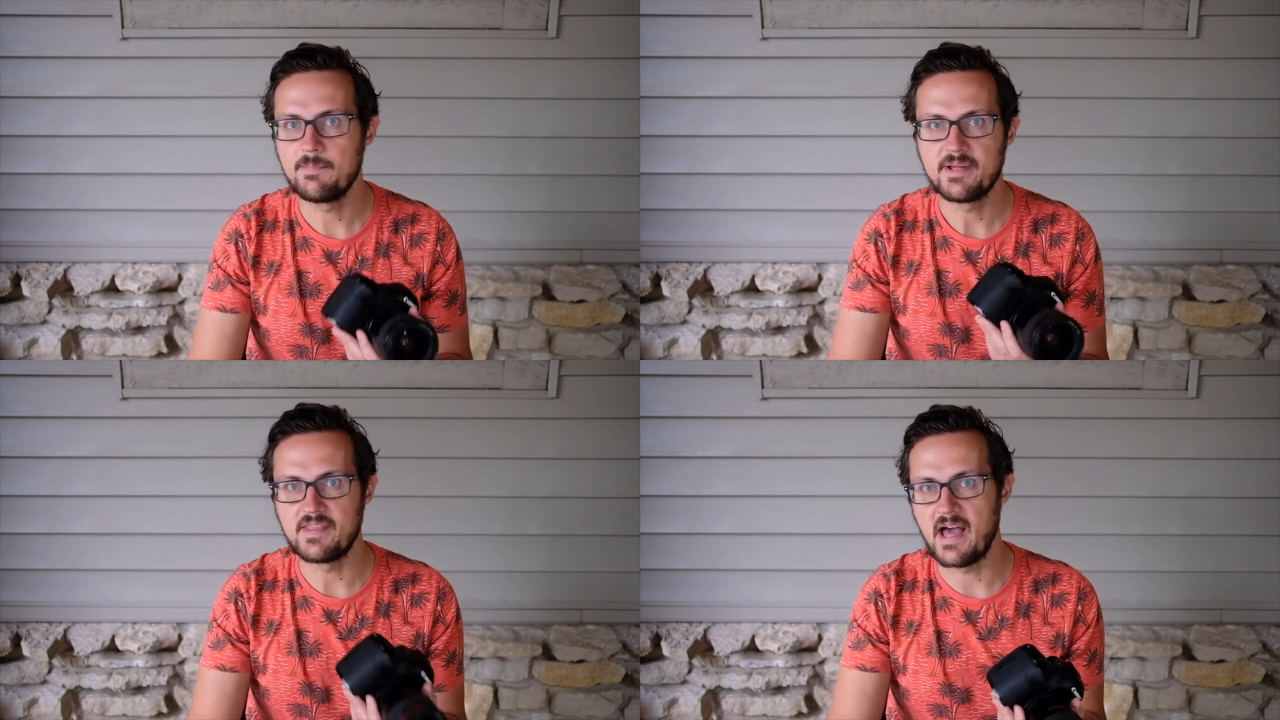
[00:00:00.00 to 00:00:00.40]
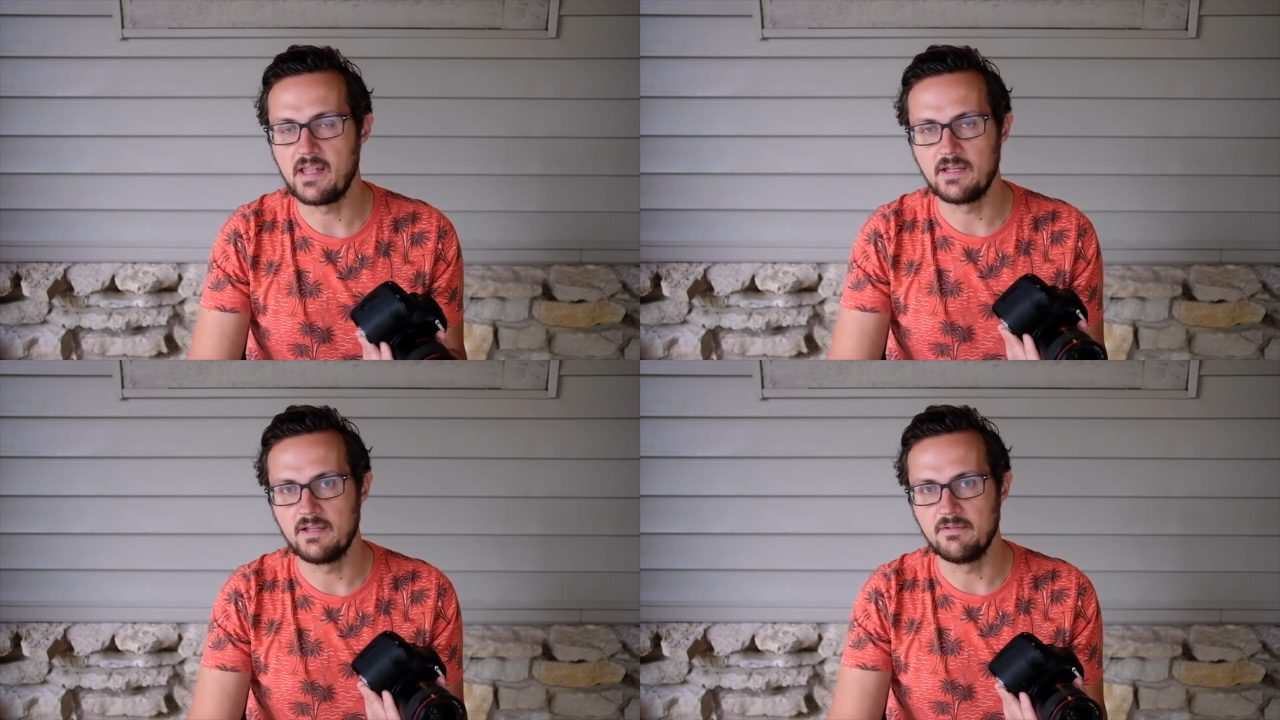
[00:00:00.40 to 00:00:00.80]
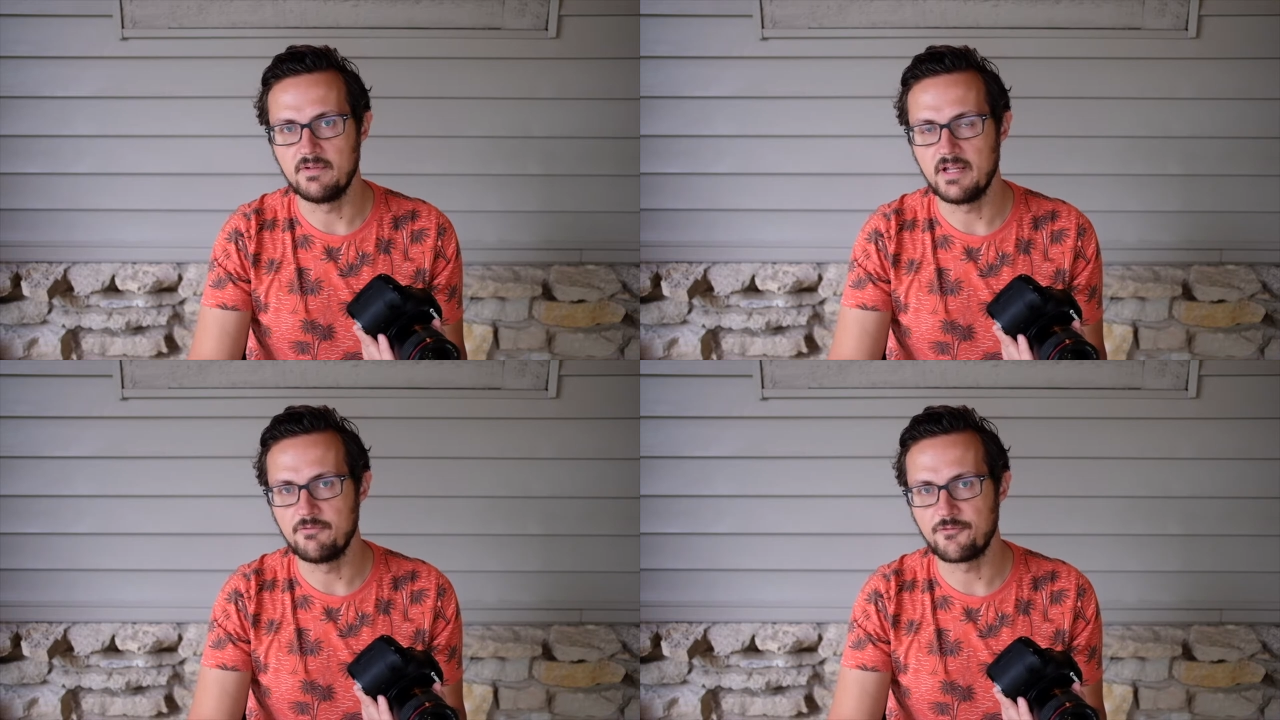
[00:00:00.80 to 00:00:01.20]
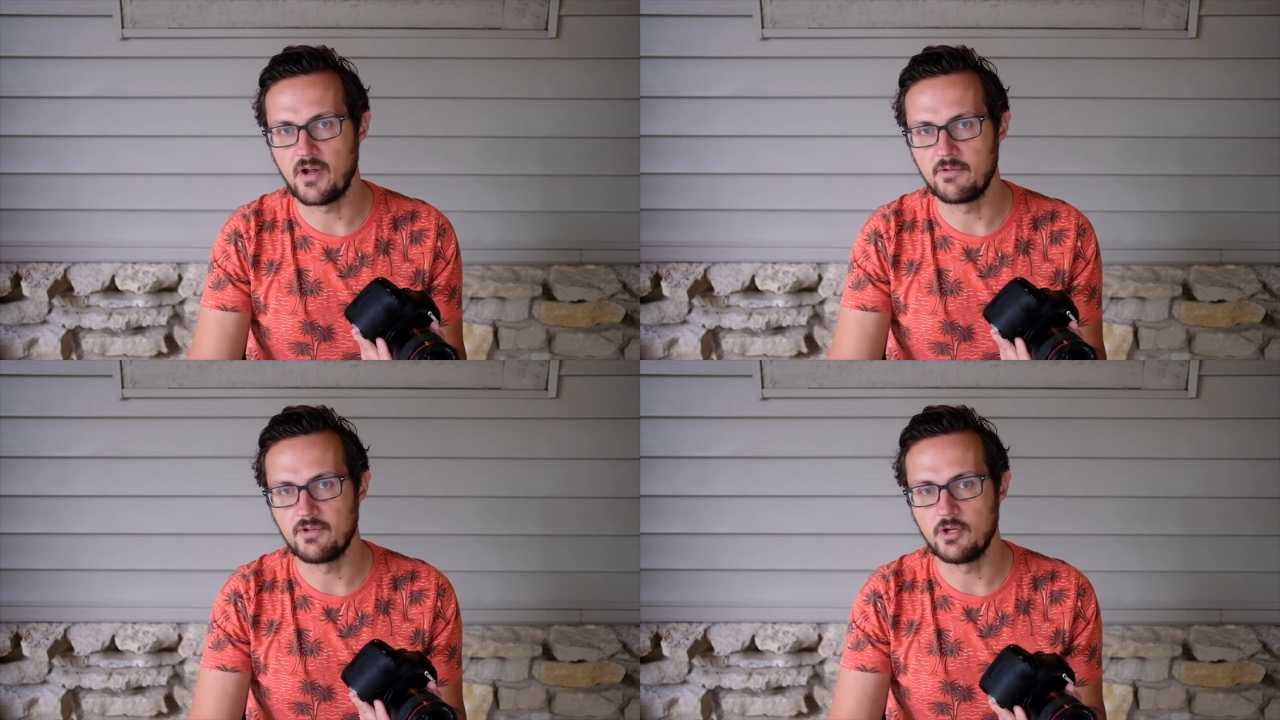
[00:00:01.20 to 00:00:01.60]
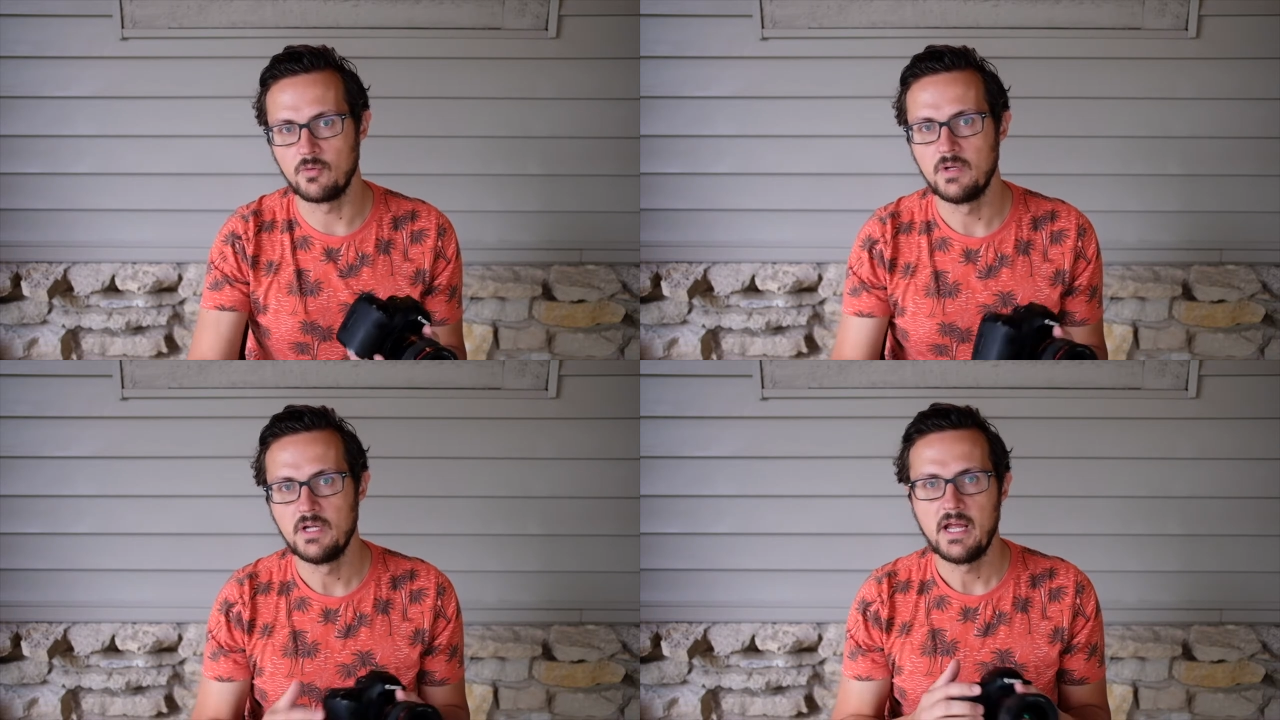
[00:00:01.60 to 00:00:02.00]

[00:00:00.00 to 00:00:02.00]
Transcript: keeping that in, in front of you